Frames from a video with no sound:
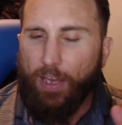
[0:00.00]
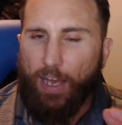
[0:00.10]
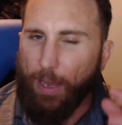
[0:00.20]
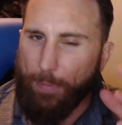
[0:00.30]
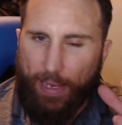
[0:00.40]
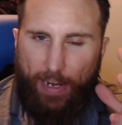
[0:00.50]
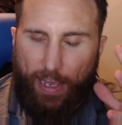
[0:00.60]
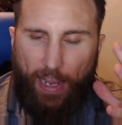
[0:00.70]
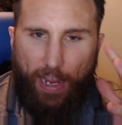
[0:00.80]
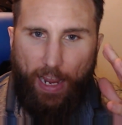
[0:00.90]
I mean,
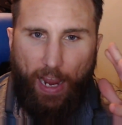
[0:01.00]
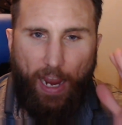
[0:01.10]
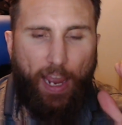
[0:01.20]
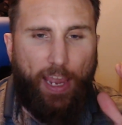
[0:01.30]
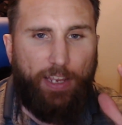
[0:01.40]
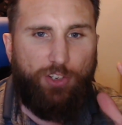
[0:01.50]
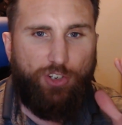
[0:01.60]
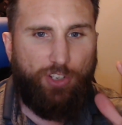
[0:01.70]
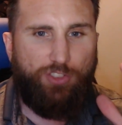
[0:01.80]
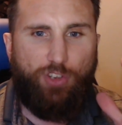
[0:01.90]
I
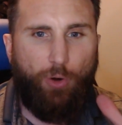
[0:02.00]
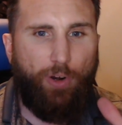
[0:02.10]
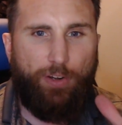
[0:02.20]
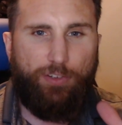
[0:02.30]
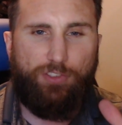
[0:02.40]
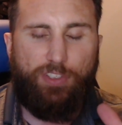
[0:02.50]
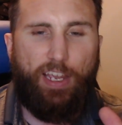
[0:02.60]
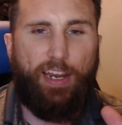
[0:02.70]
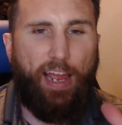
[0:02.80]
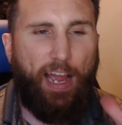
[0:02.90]
just don't
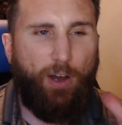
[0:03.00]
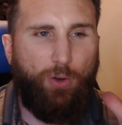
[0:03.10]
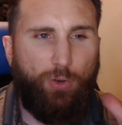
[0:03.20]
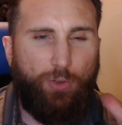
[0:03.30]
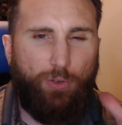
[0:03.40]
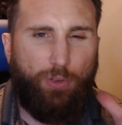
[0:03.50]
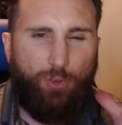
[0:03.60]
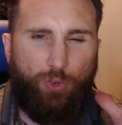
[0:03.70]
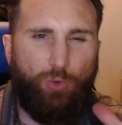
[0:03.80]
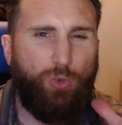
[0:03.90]
understand how
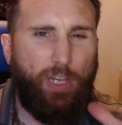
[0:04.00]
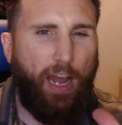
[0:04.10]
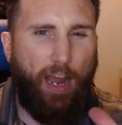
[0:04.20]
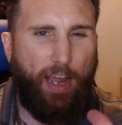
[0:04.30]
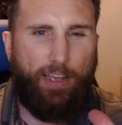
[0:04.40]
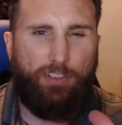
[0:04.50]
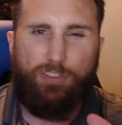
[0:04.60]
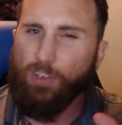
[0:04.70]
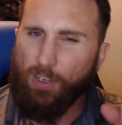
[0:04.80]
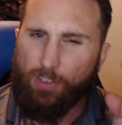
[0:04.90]
you
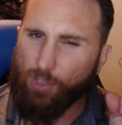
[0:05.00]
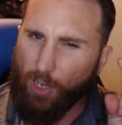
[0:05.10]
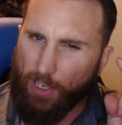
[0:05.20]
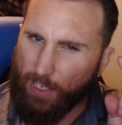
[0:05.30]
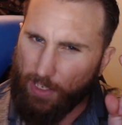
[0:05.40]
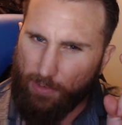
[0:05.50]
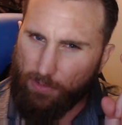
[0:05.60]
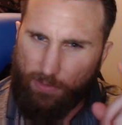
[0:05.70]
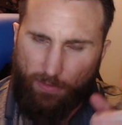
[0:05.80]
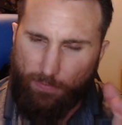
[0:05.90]
guys talking
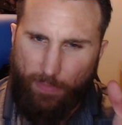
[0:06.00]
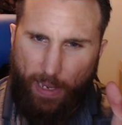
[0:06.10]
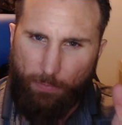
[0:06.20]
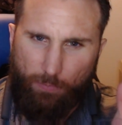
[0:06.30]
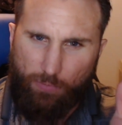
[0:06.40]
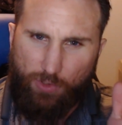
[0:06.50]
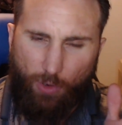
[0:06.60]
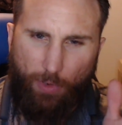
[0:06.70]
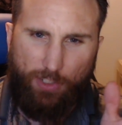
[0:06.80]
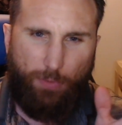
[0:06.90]
not so
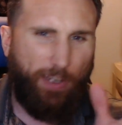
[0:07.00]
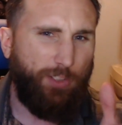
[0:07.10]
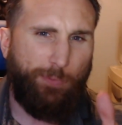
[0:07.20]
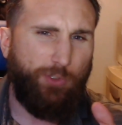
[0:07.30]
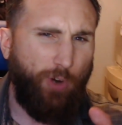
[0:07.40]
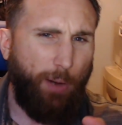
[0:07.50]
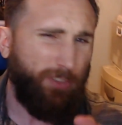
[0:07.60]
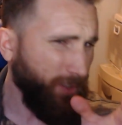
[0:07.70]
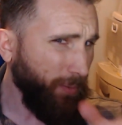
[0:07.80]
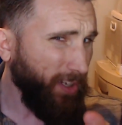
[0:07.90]
much to my
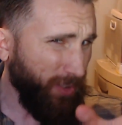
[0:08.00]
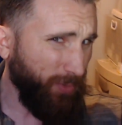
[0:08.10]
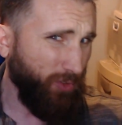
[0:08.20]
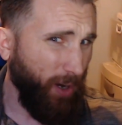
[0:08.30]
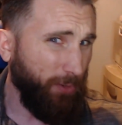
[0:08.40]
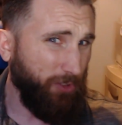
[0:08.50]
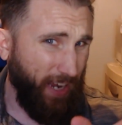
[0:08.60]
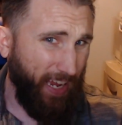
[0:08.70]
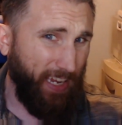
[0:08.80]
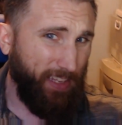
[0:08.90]
subscribers. Some of my subscribers are
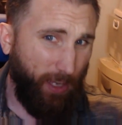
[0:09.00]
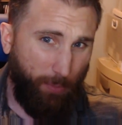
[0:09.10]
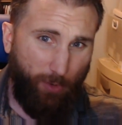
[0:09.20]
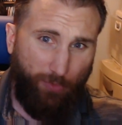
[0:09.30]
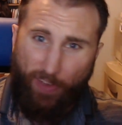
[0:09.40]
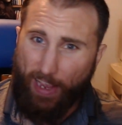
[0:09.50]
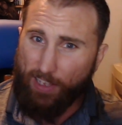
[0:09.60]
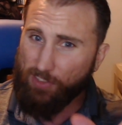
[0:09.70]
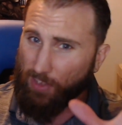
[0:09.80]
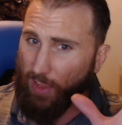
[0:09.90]
AEW
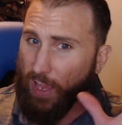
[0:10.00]
fans, and